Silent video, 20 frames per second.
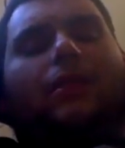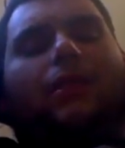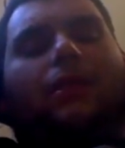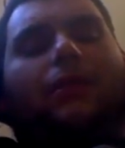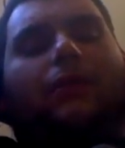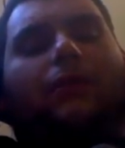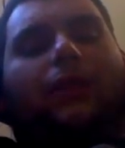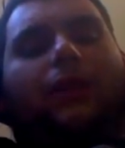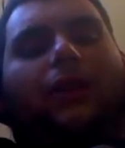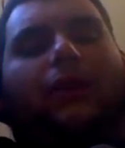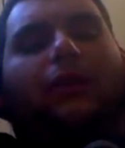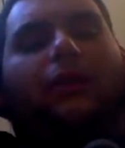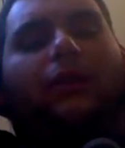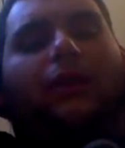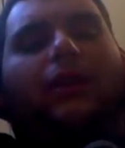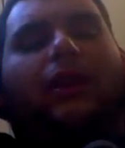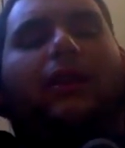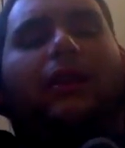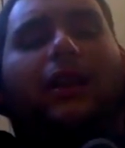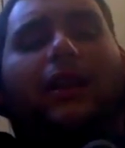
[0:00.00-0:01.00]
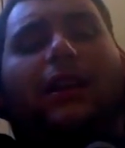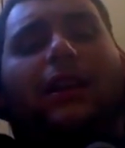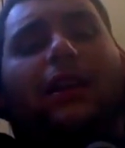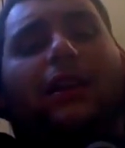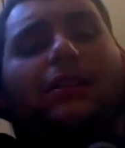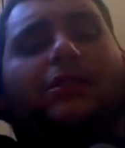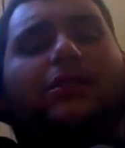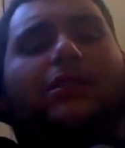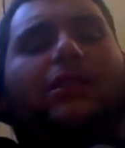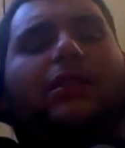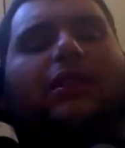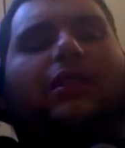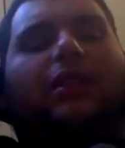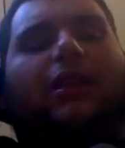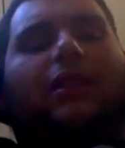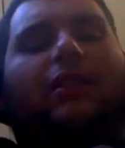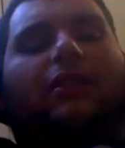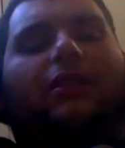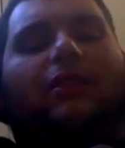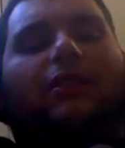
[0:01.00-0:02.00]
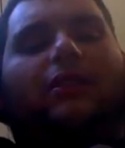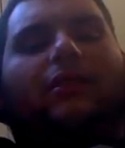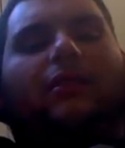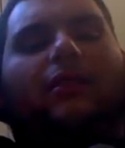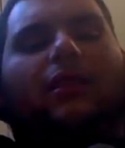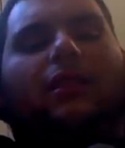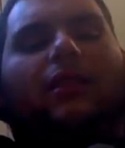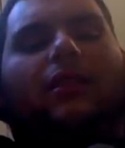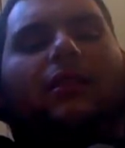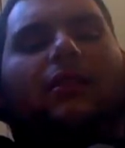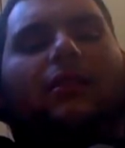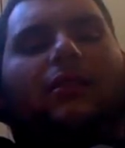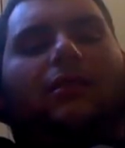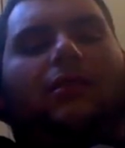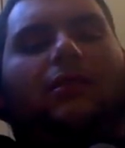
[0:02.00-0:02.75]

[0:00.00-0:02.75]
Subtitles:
In all reality, I like AJ. I think that